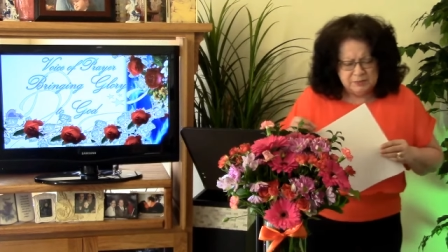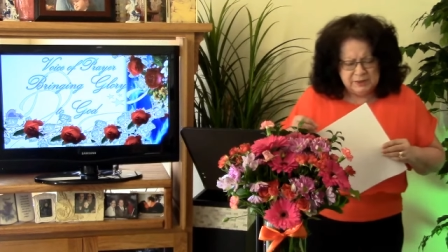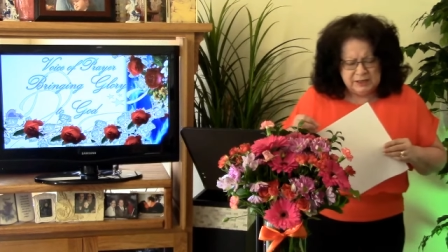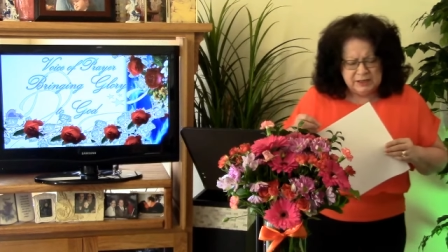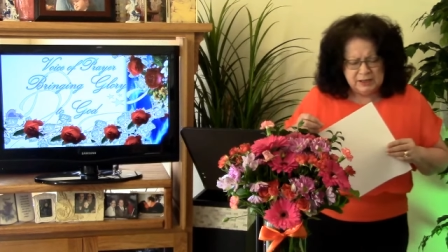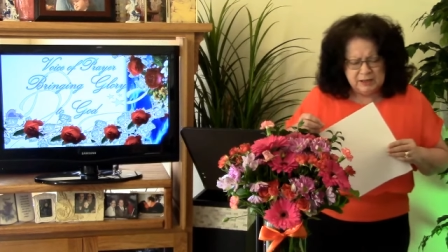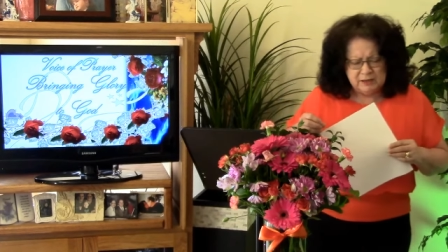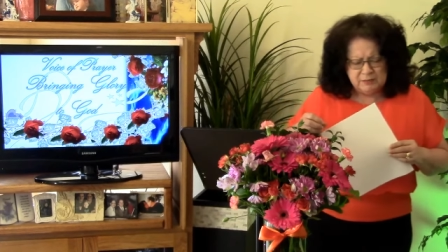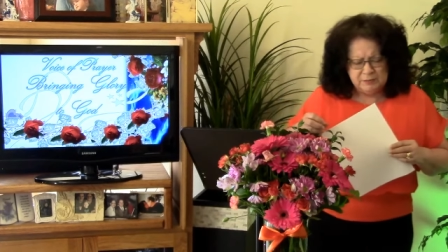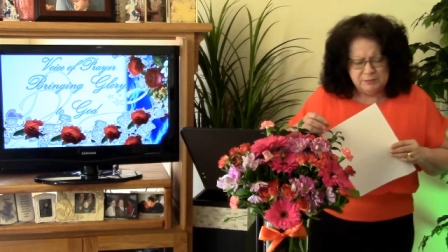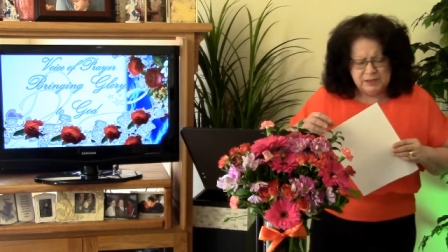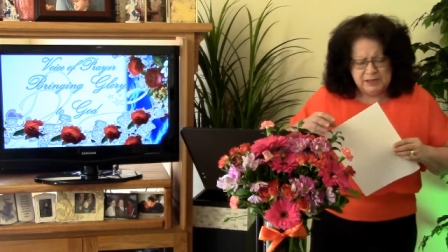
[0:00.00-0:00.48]

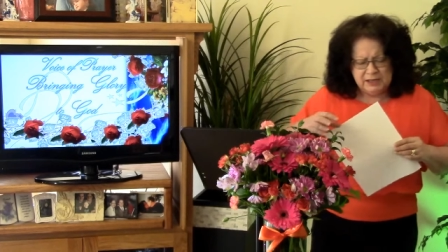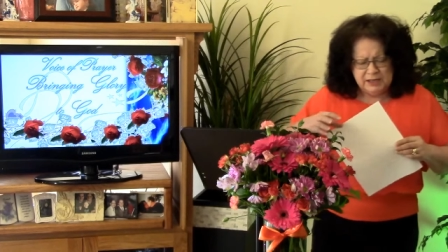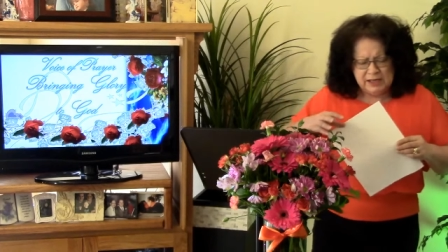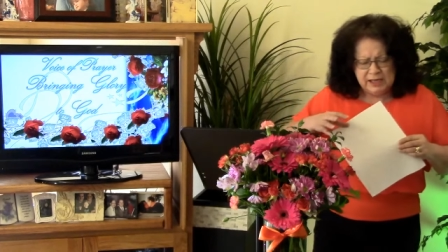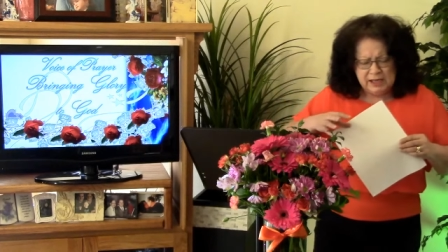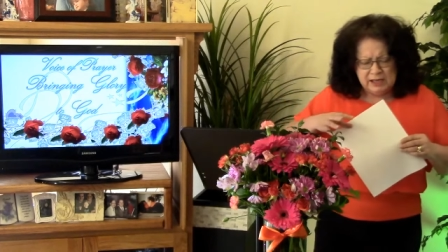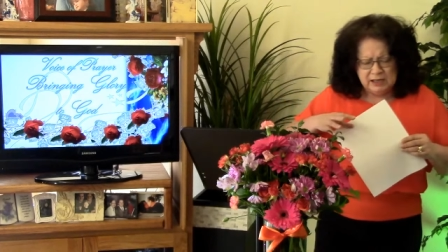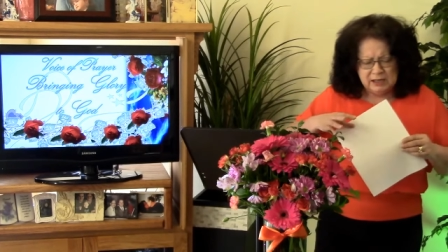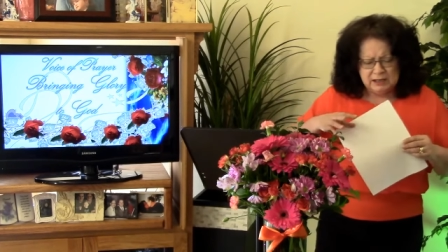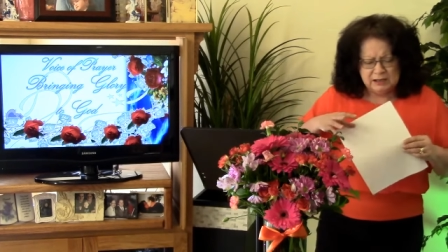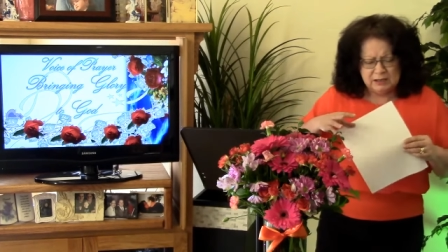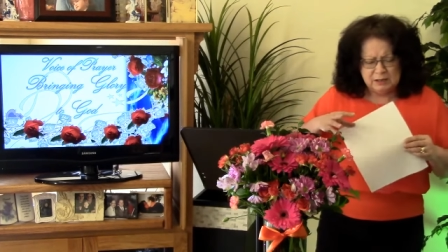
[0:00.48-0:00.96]
be
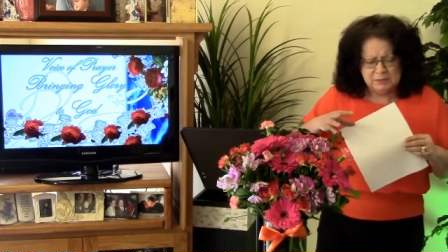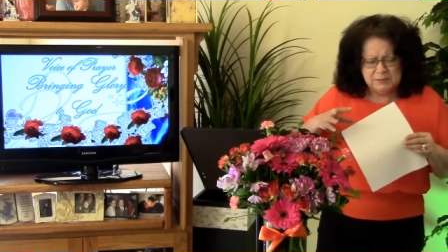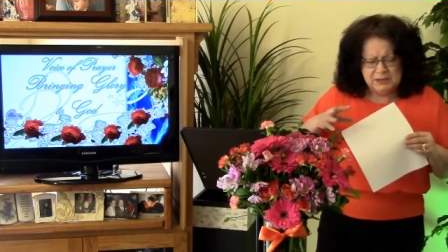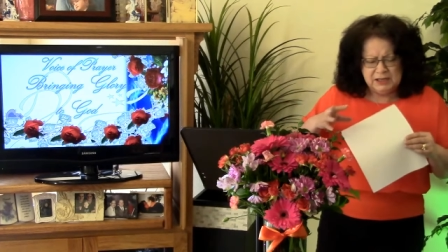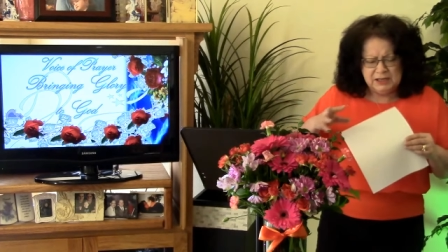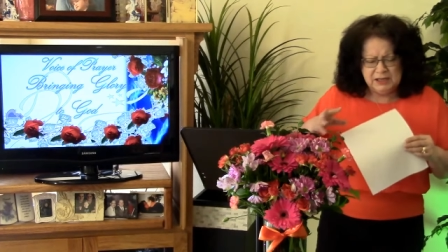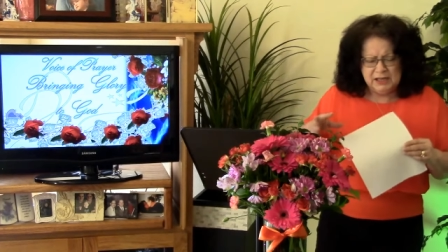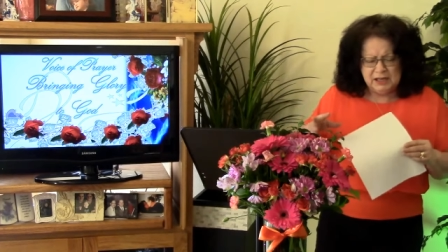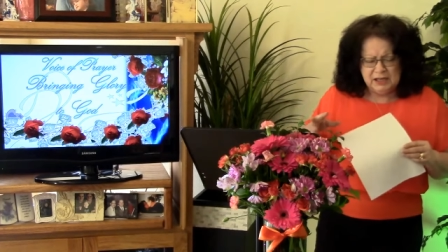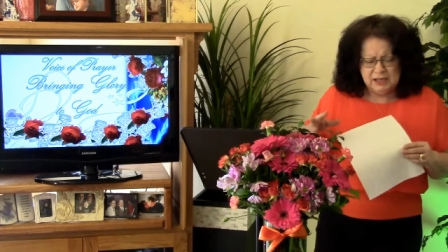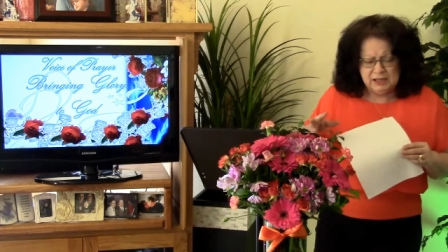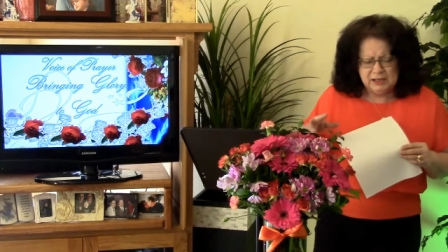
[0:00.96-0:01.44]
in the
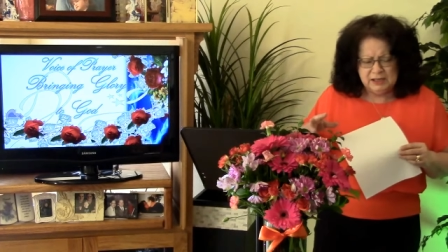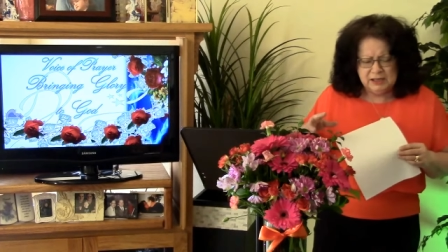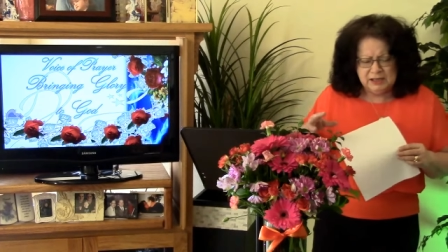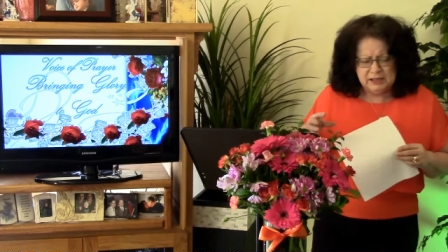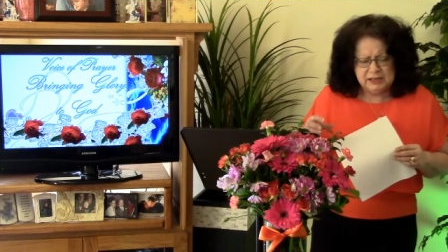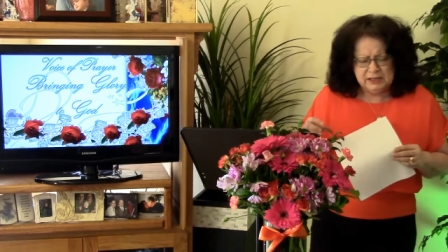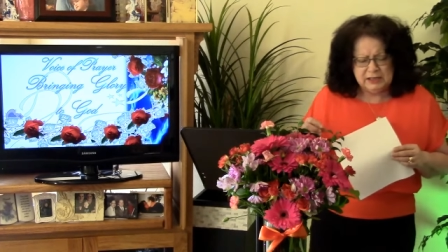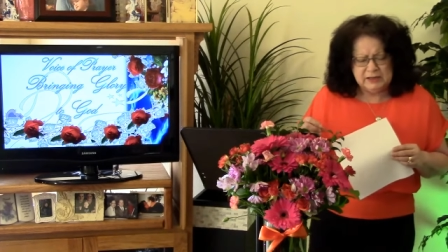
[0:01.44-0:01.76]
beginning,